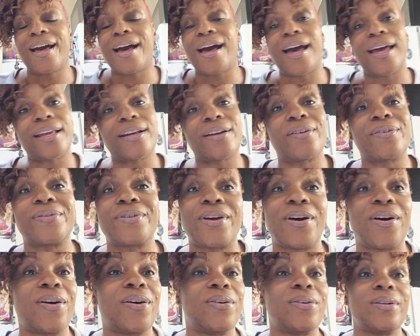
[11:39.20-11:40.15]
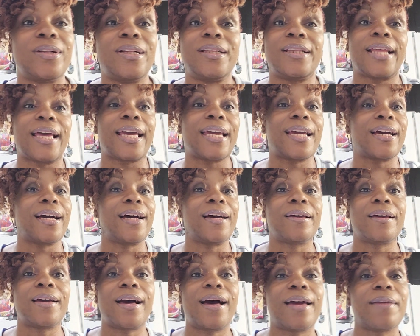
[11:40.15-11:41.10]
I don't know. Like,
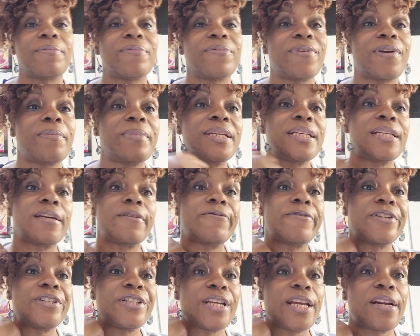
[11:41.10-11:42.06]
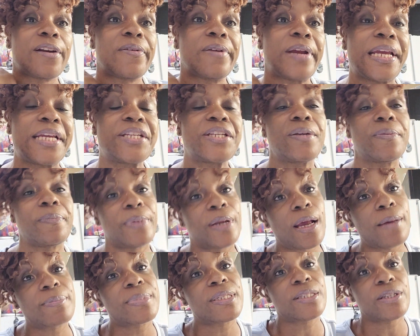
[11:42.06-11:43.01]
I'm from a different generation,
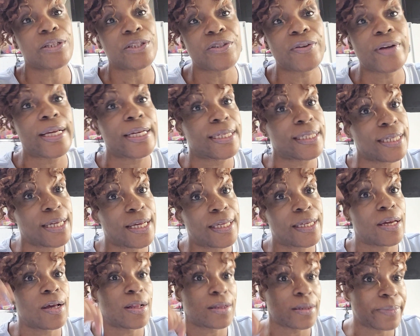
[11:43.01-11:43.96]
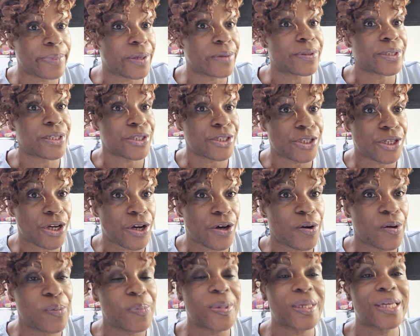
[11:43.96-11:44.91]
but I'm still trying to tell y'all about this
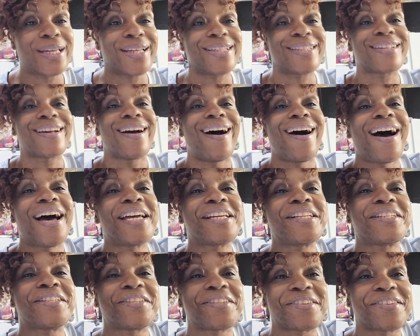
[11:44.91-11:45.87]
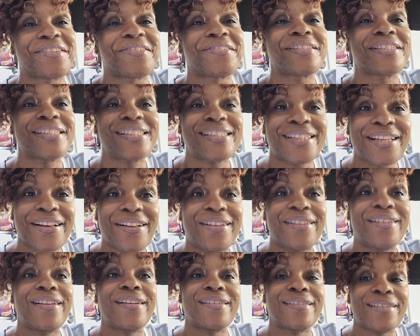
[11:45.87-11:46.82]
show because I do
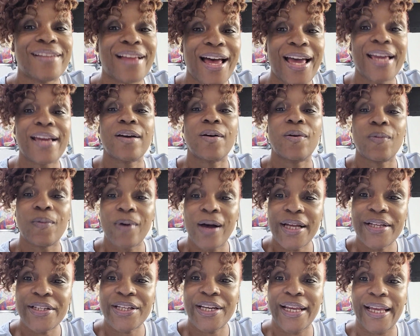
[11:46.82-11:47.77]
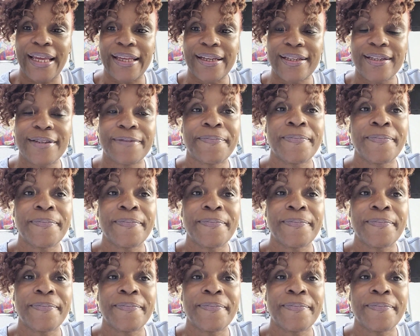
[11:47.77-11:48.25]
still like watching it.